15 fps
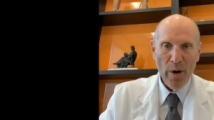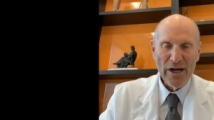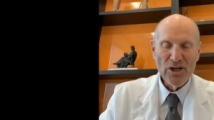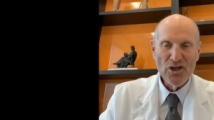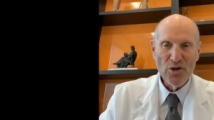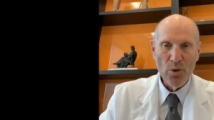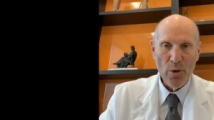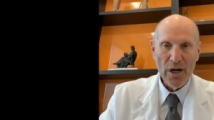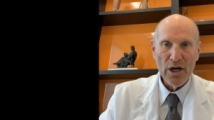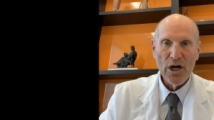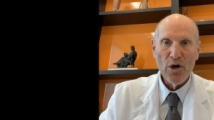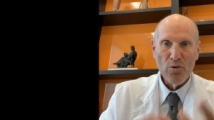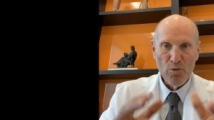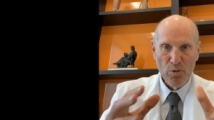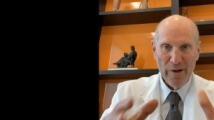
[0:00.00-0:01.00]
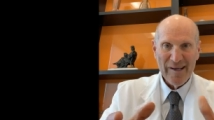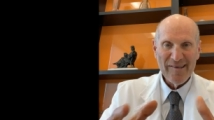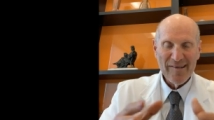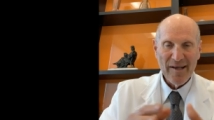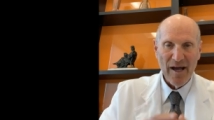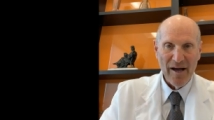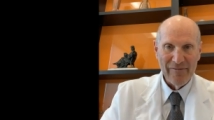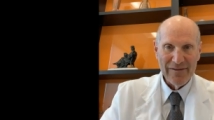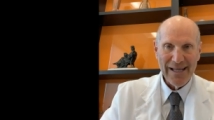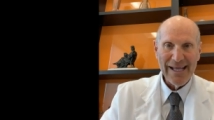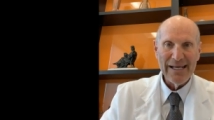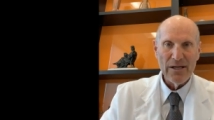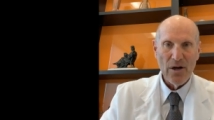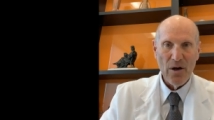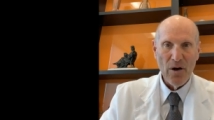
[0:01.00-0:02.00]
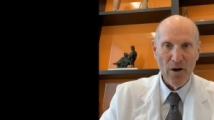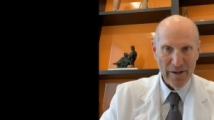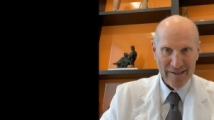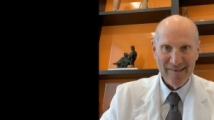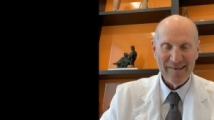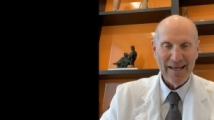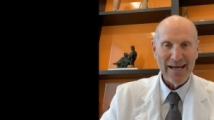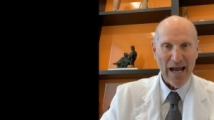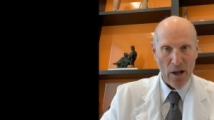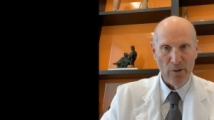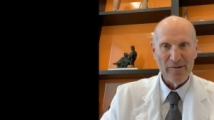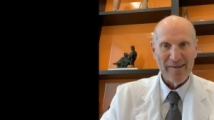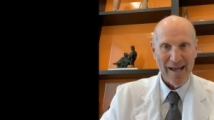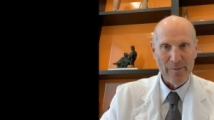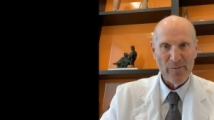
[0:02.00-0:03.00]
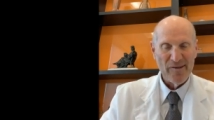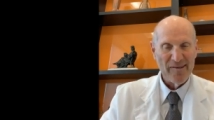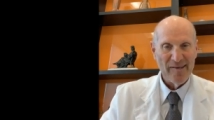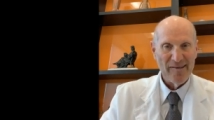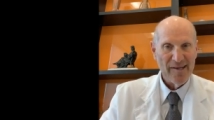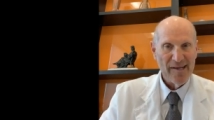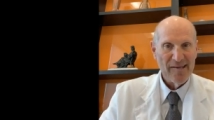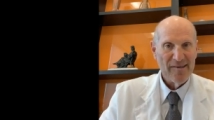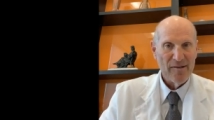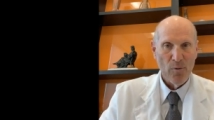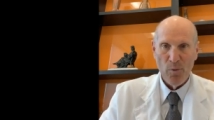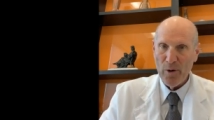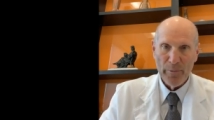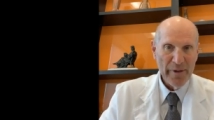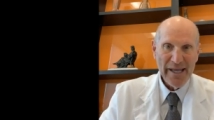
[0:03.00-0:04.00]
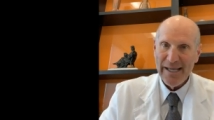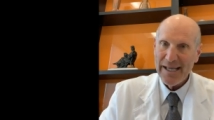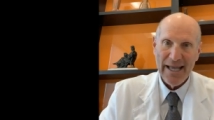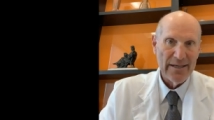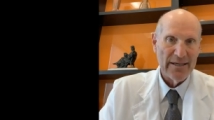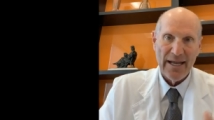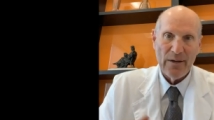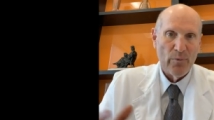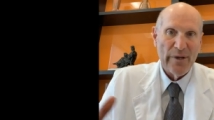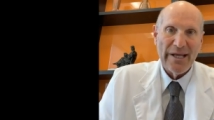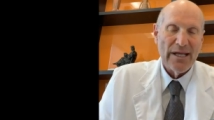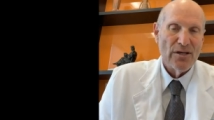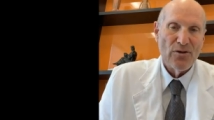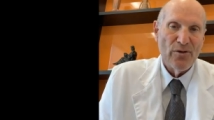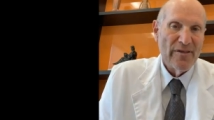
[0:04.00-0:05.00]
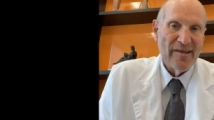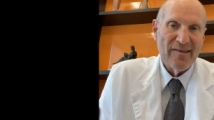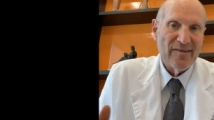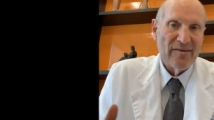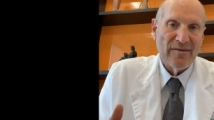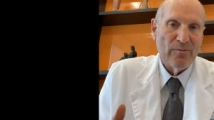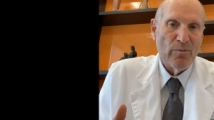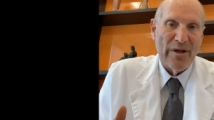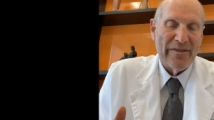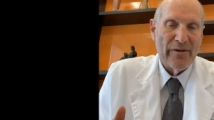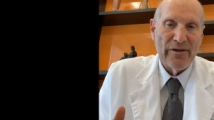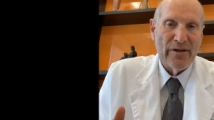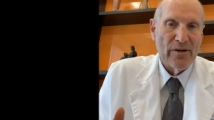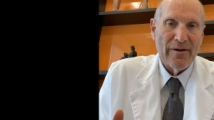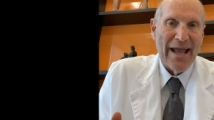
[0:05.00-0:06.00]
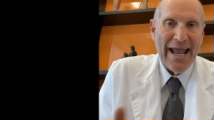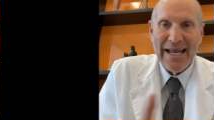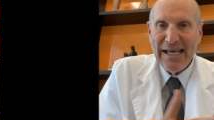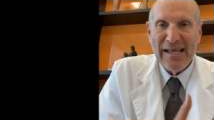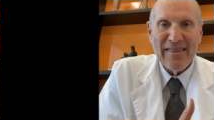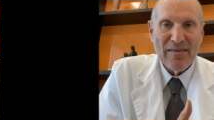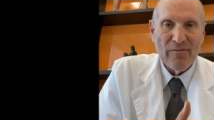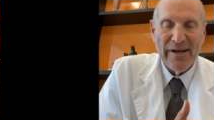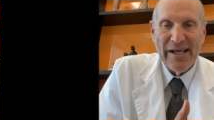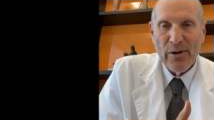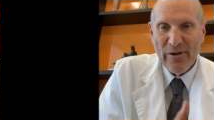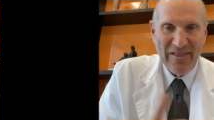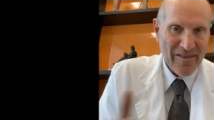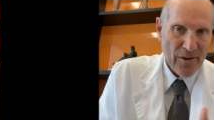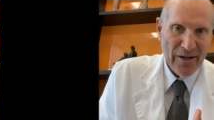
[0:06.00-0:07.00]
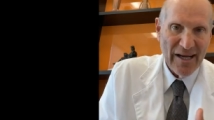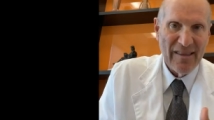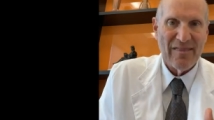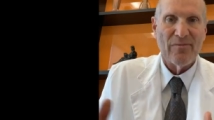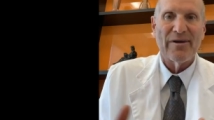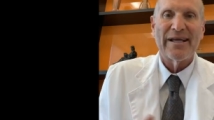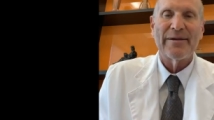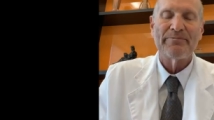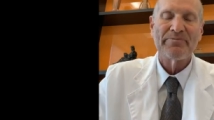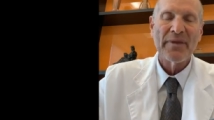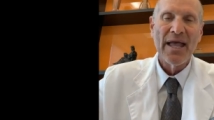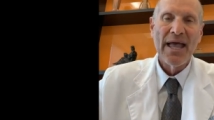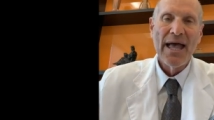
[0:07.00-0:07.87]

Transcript: what your risk of late onset Alzheimer's disease will be. And, and we can do this whether you're 83 or 33.